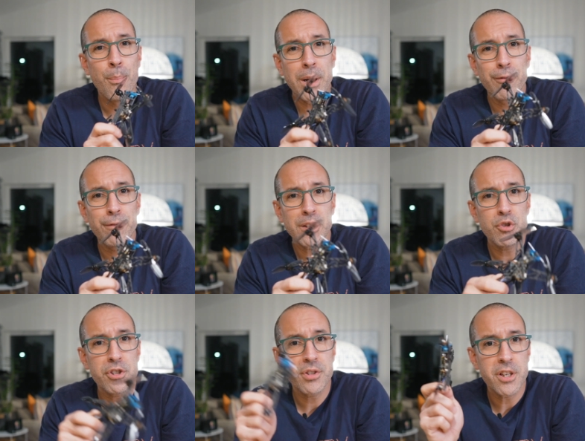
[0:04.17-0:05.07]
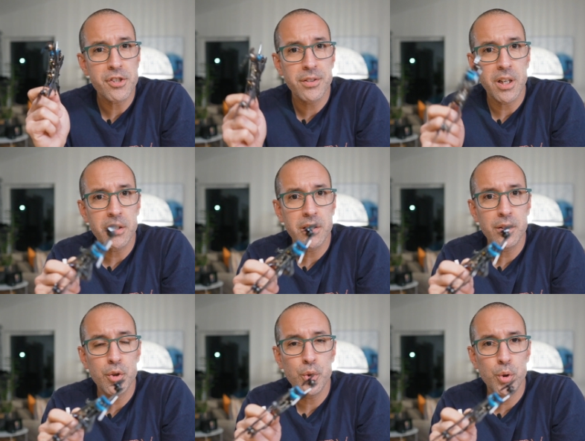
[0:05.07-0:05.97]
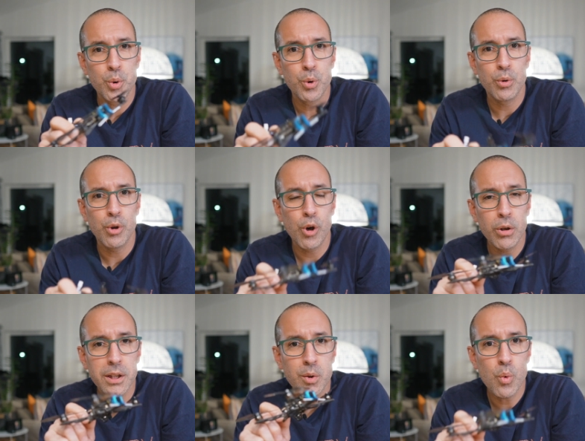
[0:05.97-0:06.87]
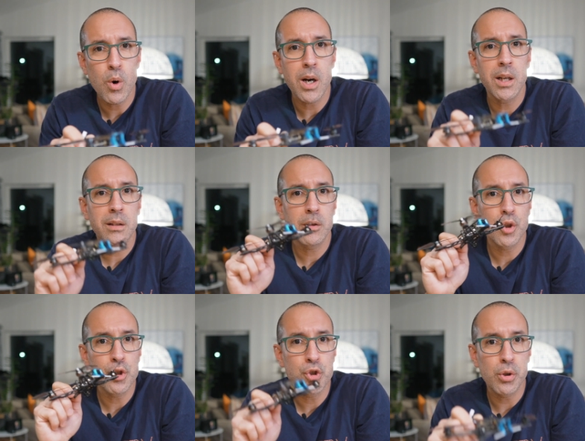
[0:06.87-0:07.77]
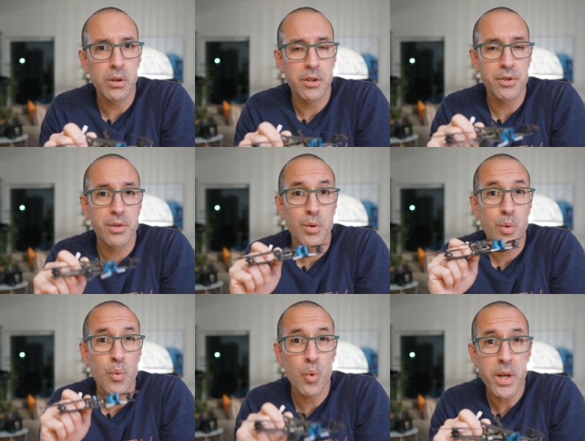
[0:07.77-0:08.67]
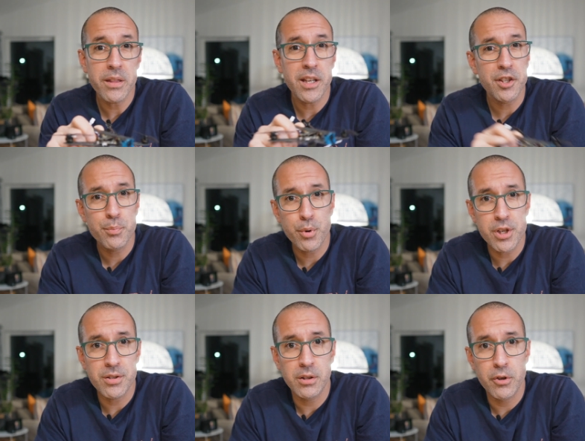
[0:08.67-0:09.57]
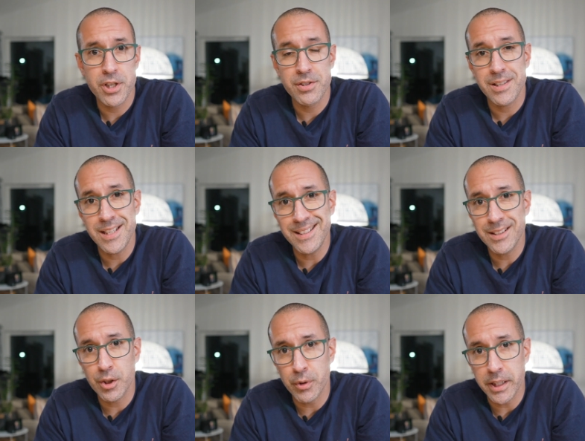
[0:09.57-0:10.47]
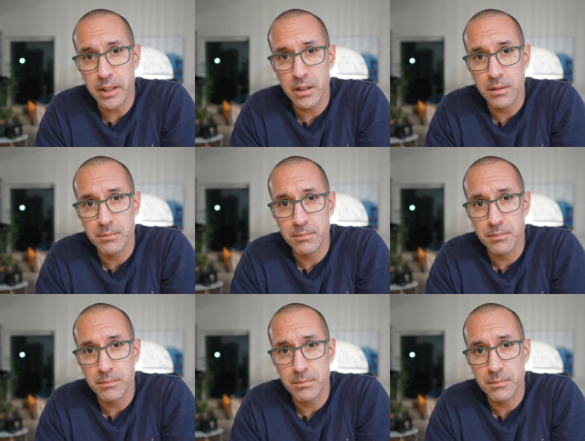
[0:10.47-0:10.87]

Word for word: Manufacturers are starting to do all-in-one controllers with ExpressLRS integrated.